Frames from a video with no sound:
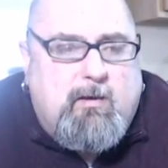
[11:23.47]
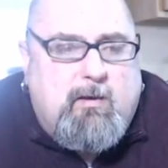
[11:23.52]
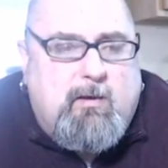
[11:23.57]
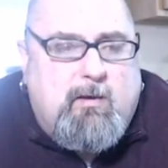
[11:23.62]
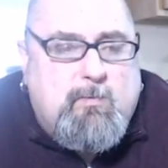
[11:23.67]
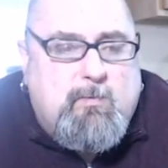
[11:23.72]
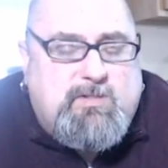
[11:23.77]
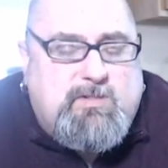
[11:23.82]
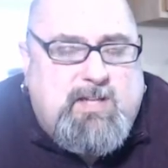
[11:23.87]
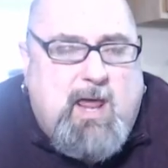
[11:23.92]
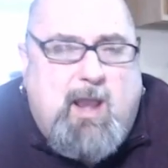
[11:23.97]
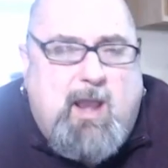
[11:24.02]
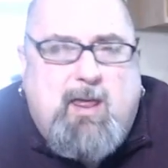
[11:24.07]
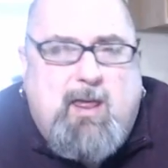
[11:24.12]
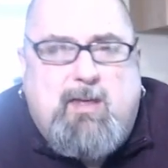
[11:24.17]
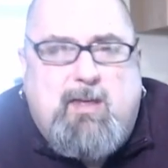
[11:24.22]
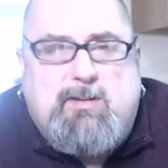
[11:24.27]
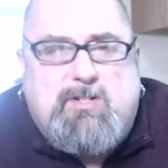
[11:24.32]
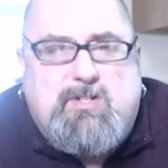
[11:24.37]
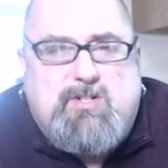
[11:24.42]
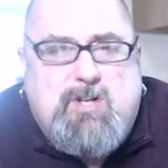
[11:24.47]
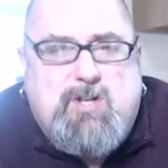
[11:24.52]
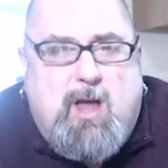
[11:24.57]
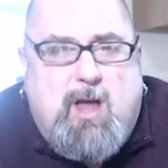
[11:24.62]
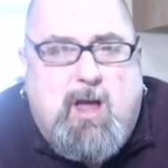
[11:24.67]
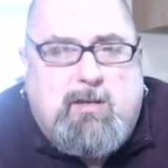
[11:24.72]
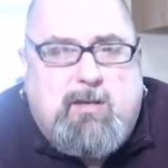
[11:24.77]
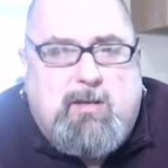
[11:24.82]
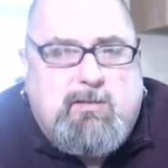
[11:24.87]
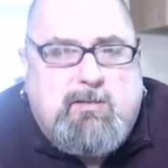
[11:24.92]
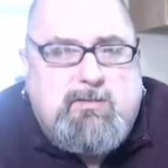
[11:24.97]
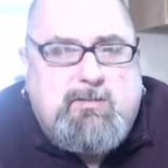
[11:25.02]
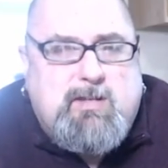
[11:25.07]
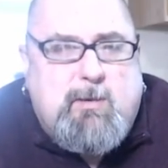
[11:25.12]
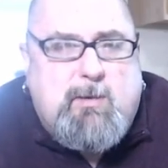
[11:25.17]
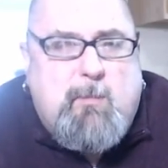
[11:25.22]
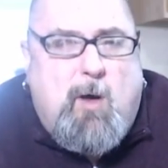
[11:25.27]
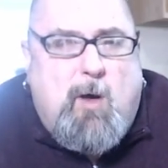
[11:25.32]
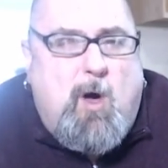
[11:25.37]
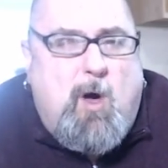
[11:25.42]
was kind of just shocked because
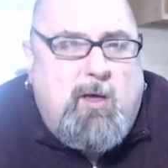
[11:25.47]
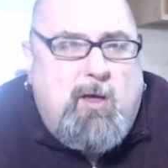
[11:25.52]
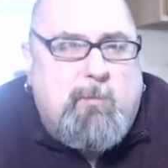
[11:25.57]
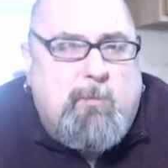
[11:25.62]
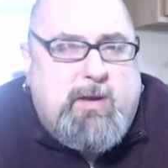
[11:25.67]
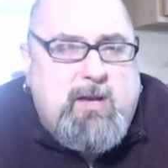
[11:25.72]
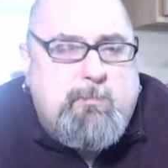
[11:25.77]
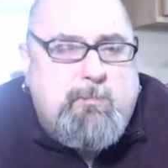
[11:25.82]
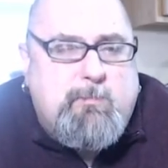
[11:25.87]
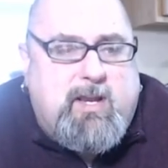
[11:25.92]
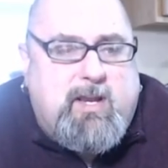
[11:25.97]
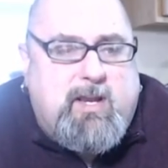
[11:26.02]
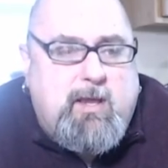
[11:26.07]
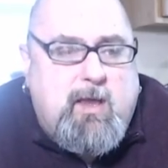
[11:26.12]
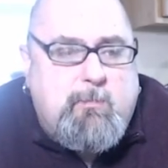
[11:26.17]
I'll help anybody.